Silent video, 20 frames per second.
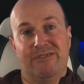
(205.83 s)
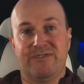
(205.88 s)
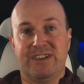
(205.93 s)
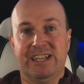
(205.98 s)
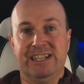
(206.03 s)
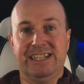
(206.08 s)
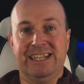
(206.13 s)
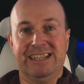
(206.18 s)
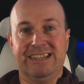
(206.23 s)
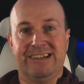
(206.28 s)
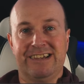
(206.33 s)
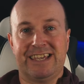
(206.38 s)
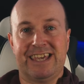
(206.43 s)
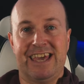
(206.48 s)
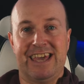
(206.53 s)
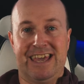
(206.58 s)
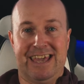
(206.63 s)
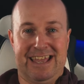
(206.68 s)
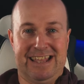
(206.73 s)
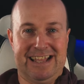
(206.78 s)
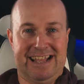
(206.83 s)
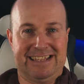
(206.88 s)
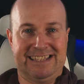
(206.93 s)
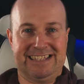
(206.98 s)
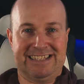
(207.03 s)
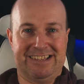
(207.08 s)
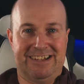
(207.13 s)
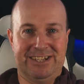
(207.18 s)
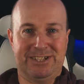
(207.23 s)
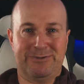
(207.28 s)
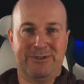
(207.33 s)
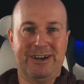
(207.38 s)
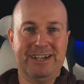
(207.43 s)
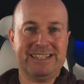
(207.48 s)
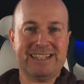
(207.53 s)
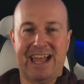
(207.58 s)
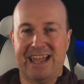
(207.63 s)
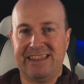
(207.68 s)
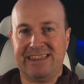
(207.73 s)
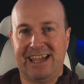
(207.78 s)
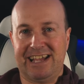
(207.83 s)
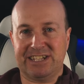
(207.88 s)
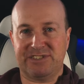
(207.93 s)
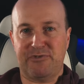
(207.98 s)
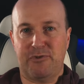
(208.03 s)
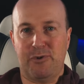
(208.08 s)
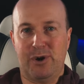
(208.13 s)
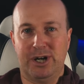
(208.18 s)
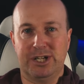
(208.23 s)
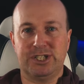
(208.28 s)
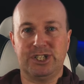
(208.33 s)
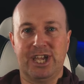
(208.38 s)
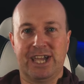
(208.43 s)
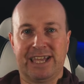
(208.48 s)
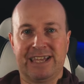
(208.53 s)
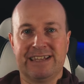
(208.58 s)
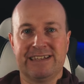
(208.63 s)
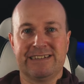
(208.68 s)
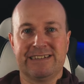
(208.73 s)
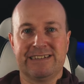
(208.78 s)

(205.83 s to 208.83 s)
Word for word: if you didn't like it, hit that dislike twice, and thanks for watching.